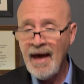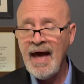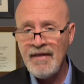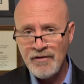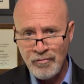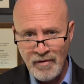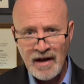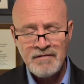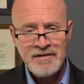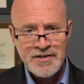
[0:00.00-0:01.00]
and the
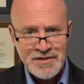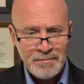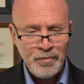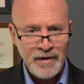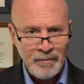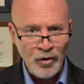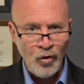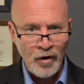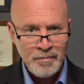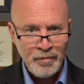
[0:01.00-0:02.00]
relevant Supreme
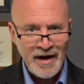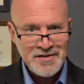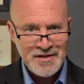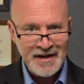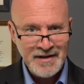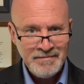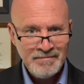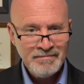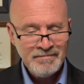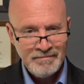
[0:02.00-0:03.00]
Court precedent.
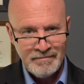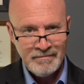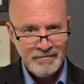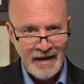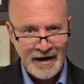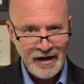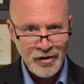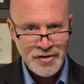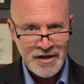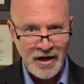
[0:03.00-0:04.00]
And here
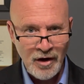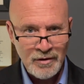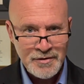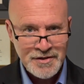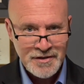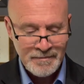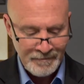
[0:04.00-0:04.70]
she goes.